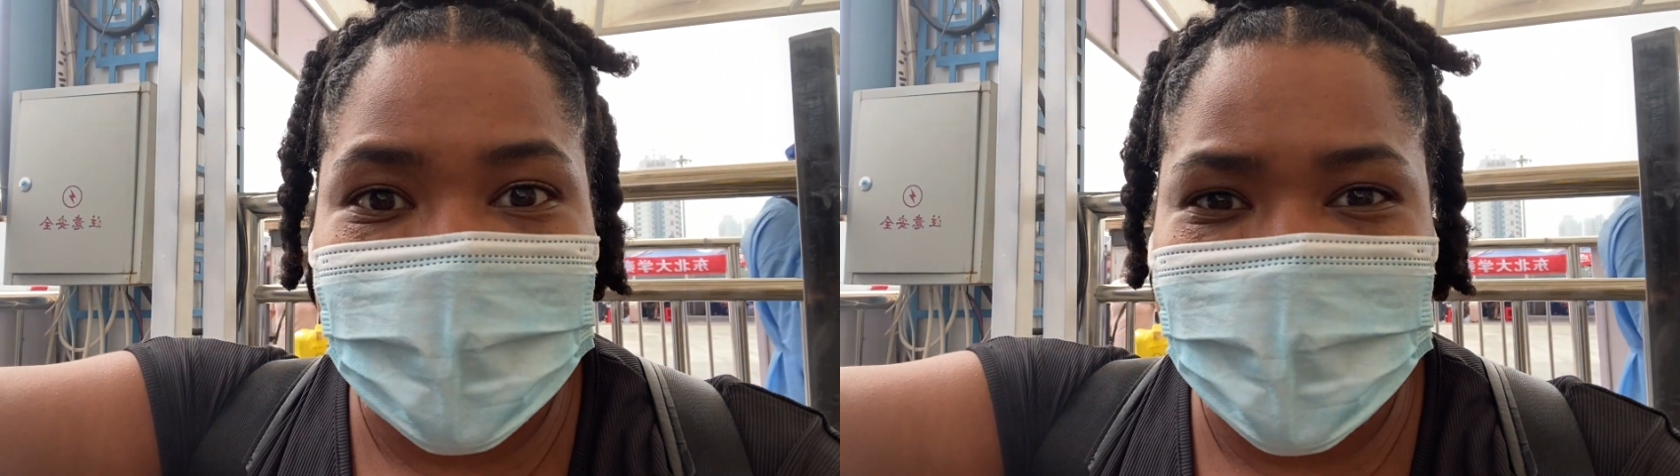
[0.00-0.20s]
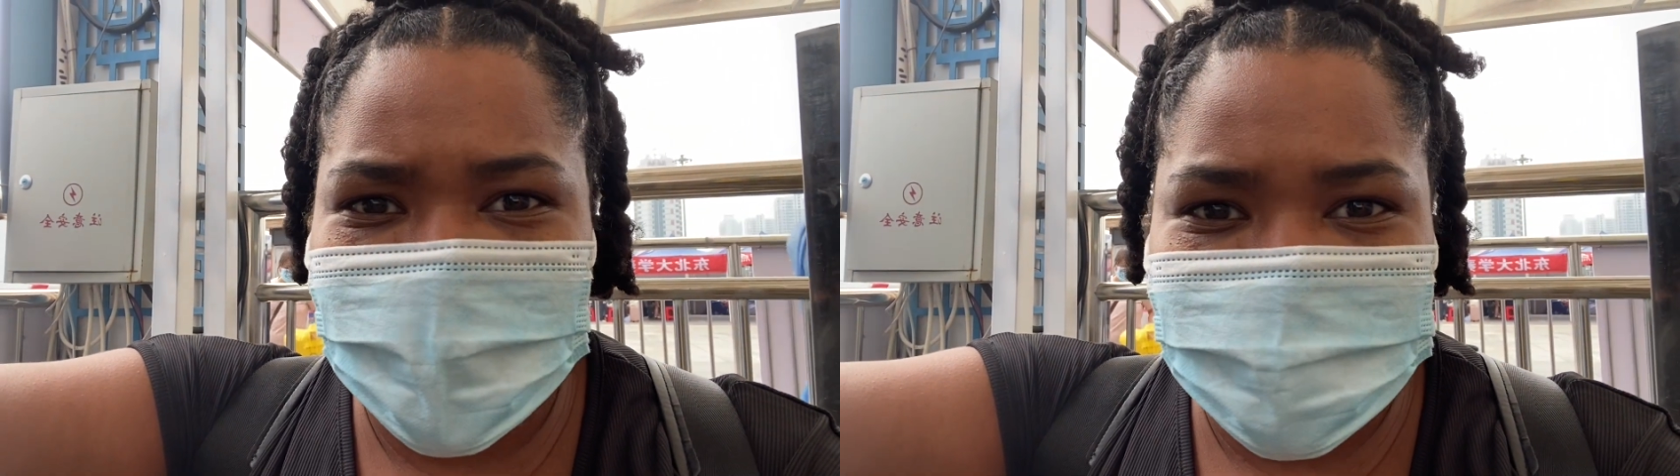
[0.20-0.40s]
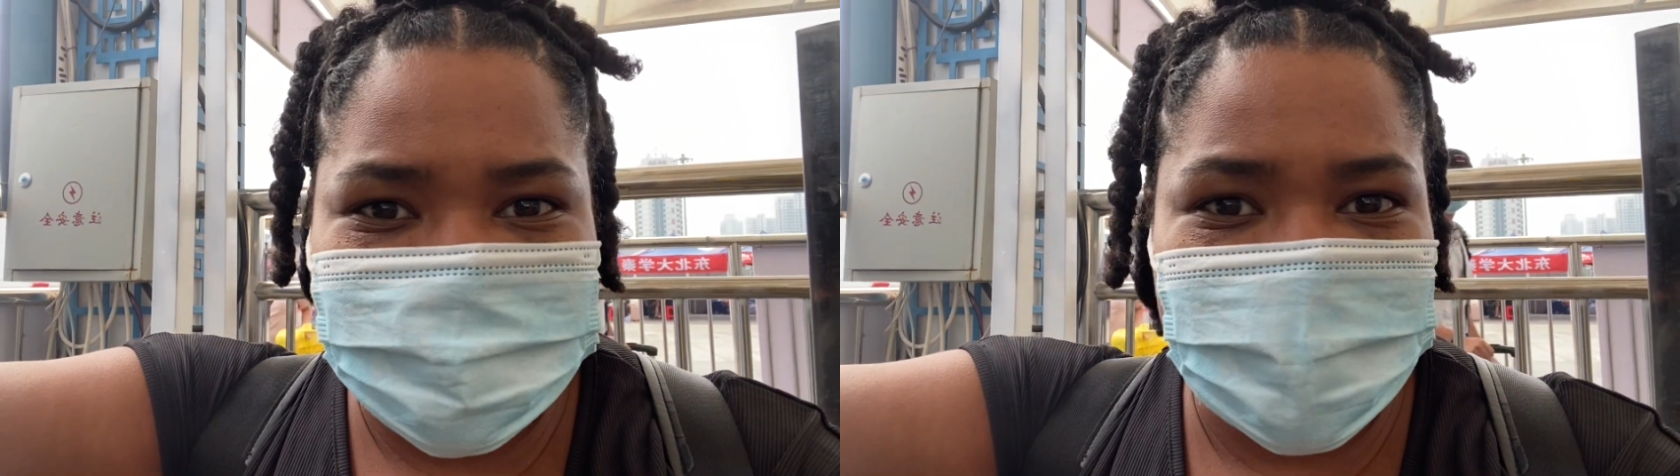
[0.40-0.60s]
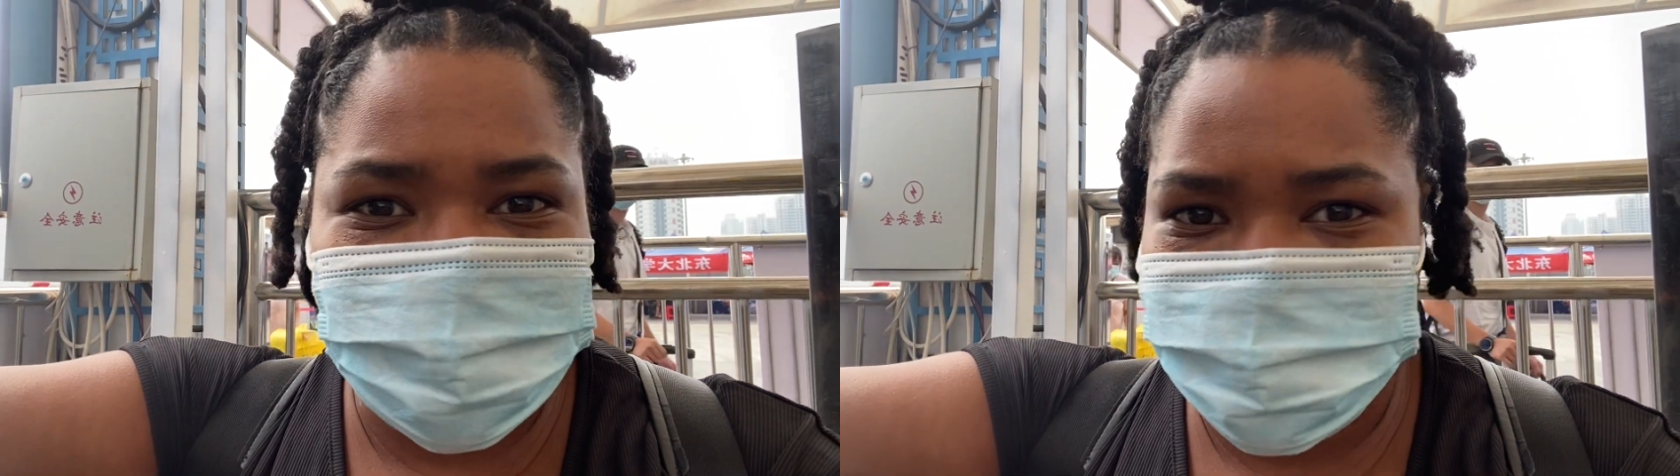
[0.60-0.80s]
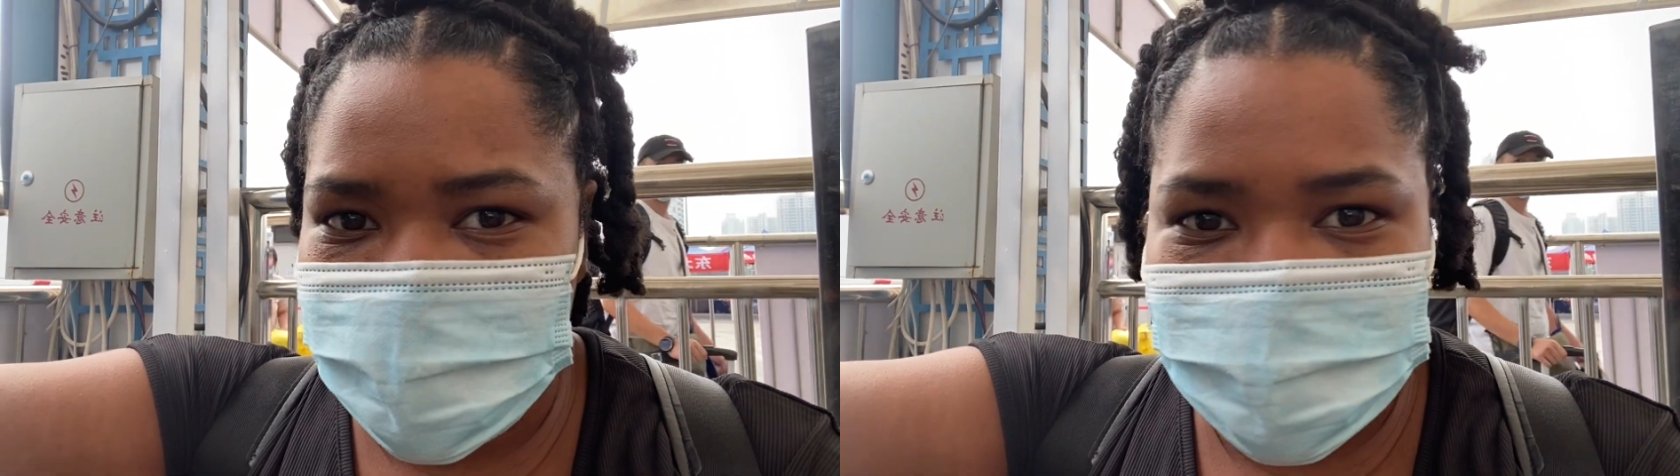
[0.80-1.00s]
and a
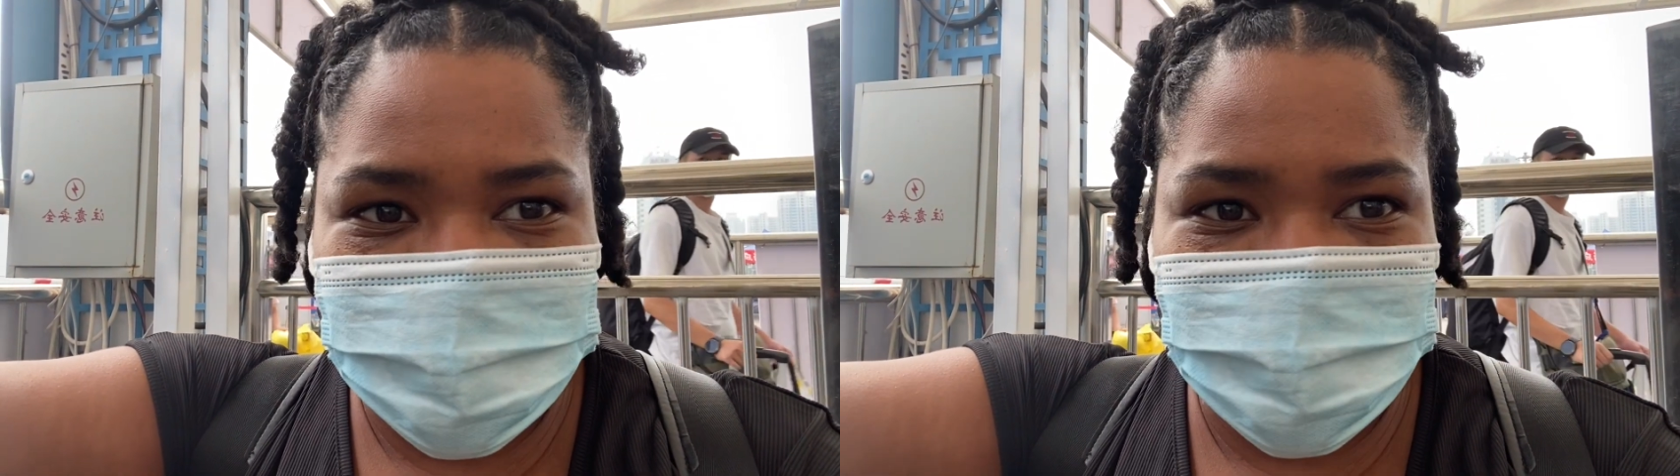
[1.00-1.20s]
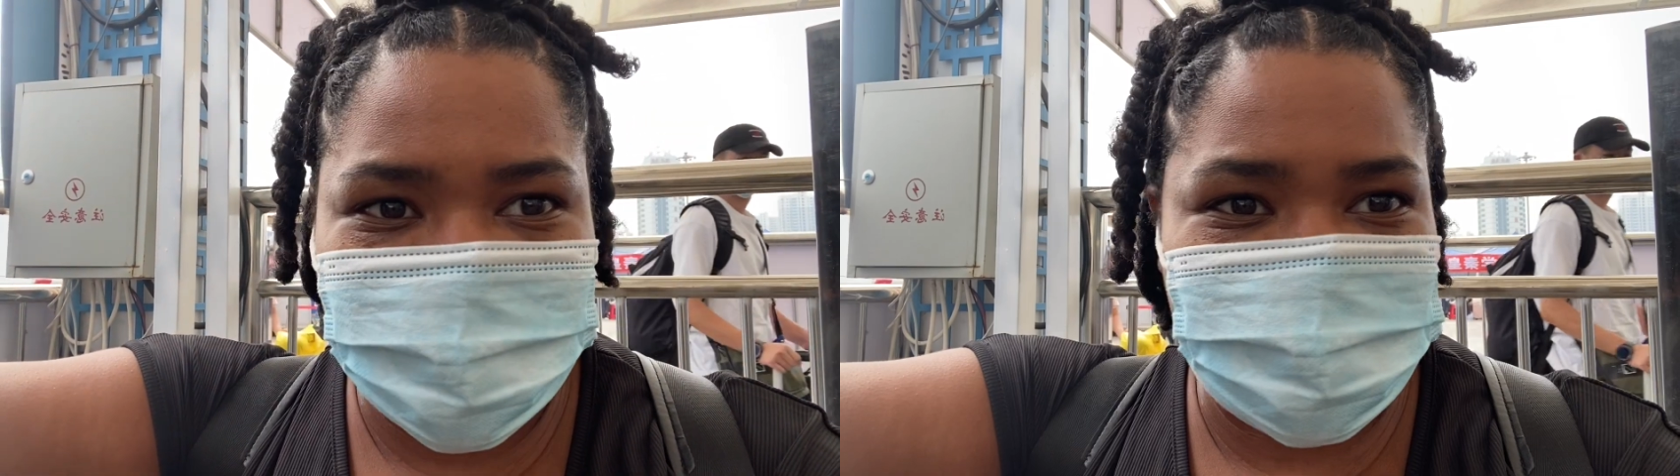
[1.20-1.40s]
regular